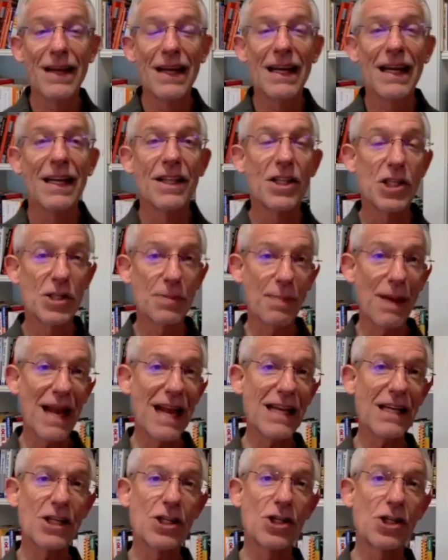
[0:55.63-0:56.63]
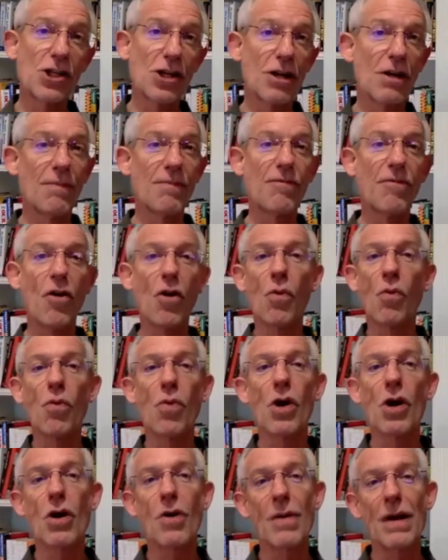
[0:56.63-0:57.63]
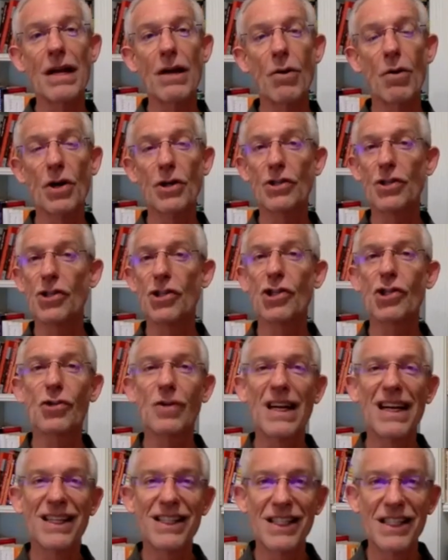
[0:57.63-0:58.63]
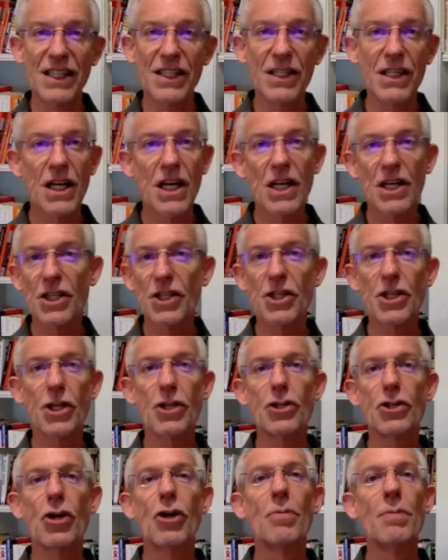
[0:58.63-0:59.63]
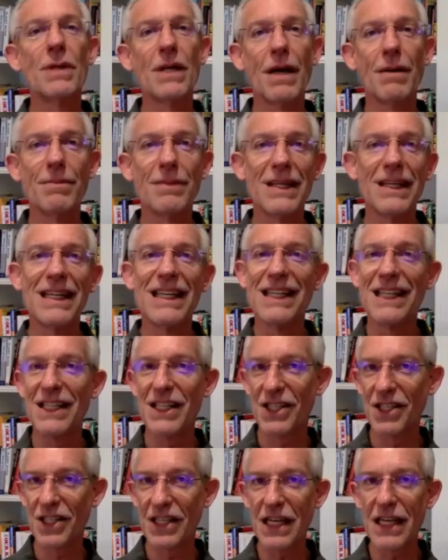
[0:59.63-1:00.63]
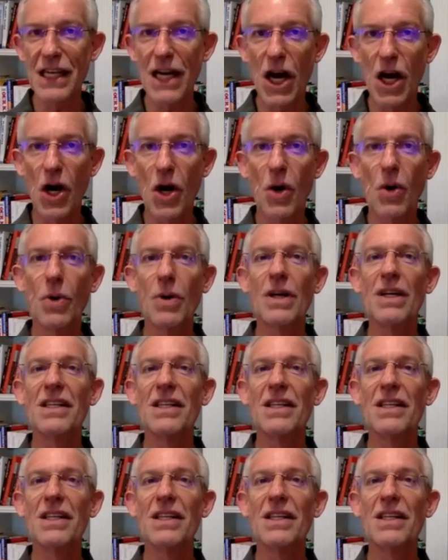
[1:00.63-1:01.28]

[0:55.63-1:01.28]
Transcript: The Spanish term for worry or distress is Zozobra, Z-O-Z-O-B-R-A.